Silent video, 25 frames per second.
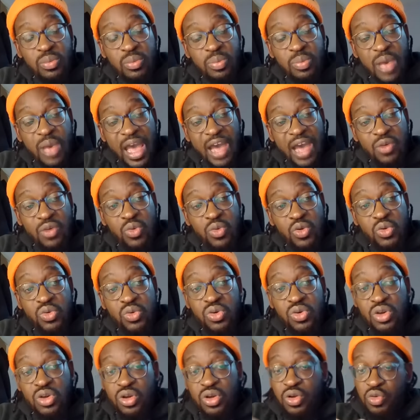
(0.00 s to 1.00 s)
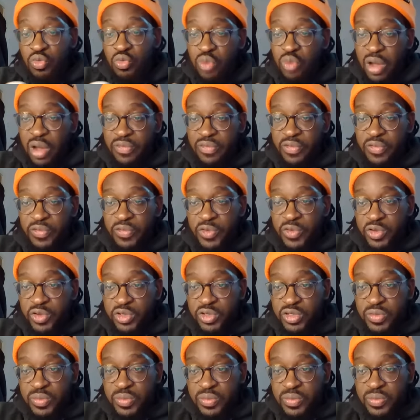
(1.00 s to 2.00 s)
Powell,
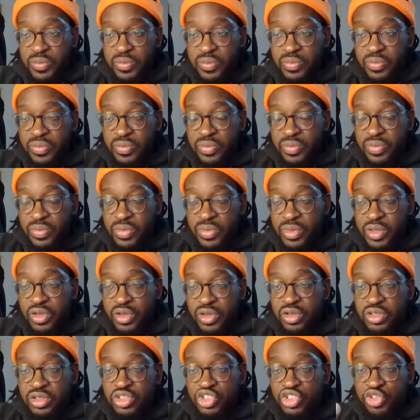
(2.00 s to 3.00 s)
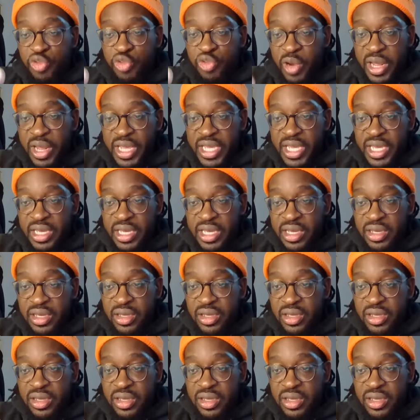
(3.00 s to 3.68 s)
Rutherford, Dre,